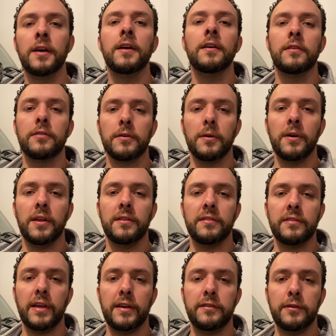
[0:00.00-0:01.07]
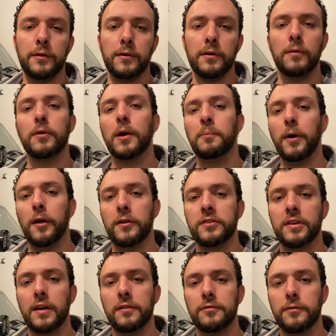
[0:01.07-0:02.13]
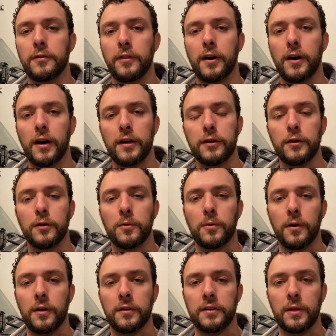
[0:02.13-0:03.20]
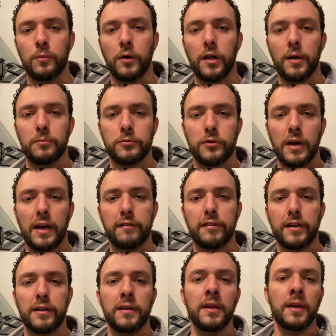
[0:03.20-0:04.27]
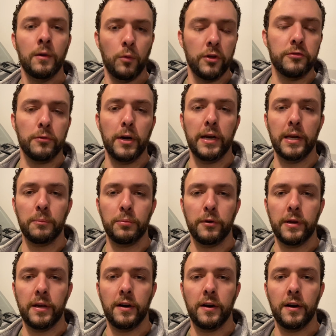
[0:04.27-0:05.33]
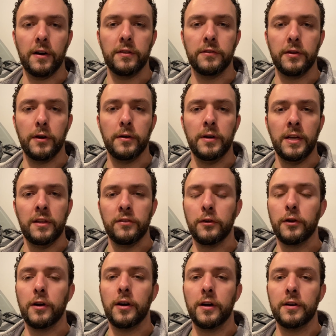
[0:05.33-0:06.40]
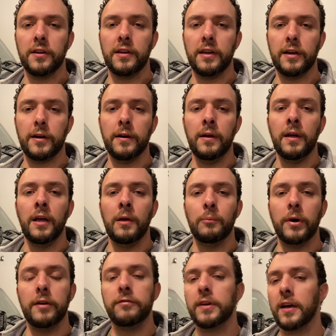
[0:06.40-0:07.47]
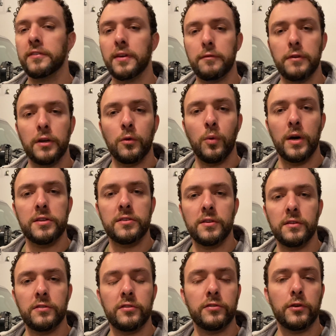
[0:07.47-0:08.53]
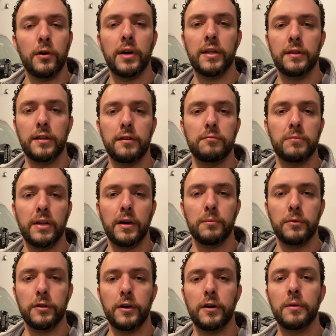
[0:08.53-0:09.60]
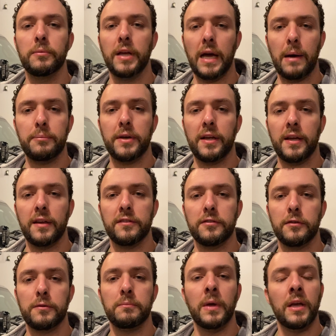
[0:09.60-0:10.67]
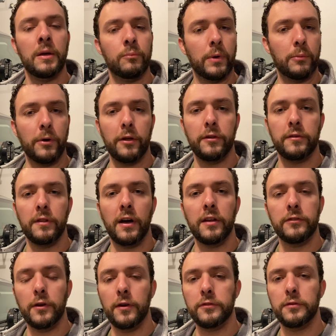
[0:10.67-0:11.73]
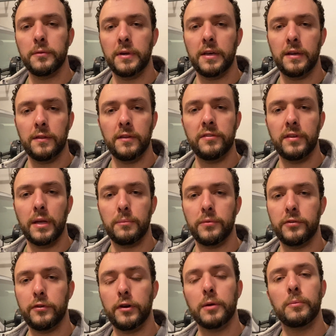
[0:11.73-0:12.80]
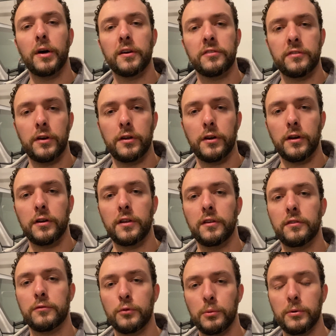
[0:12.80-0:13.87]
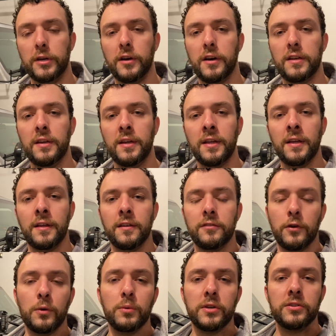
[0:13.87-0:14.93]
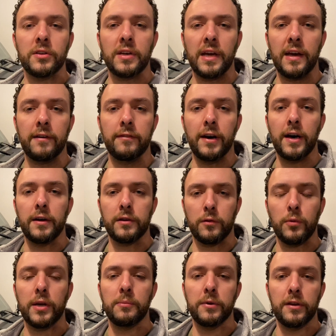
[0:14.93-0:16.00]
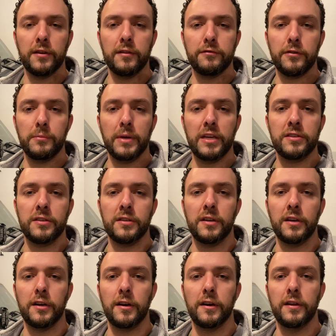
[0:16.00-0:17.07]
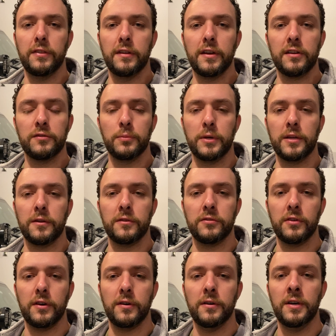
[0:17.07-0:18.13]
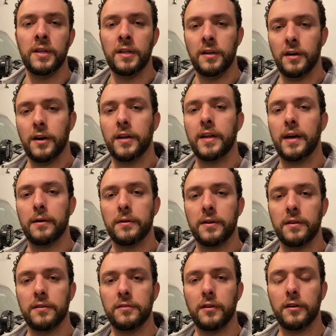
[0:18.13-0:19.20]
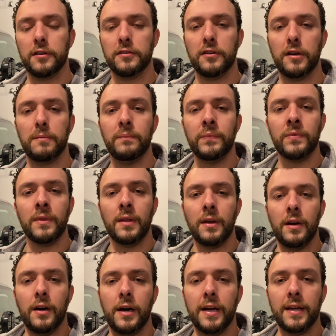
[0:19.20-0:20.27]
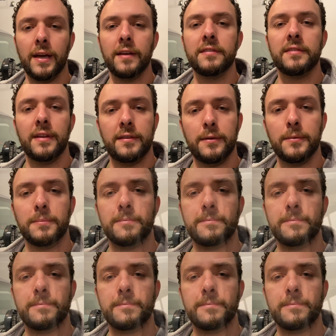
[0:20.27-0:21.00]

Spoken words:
So go ahead and stay tuned. I want to apologize for the audio quality while I'm driving. It was raining pretty hard, so it's a little hard to hear. But if you guys have any questions, just go ahead and leave them down below. I'll be happy to answer them. My brother-in-law is also getting the same steering box done on his Rubicon, so we should have quite a bit of information here in the next week or so on how it is long term. All right, guys, stay tuned.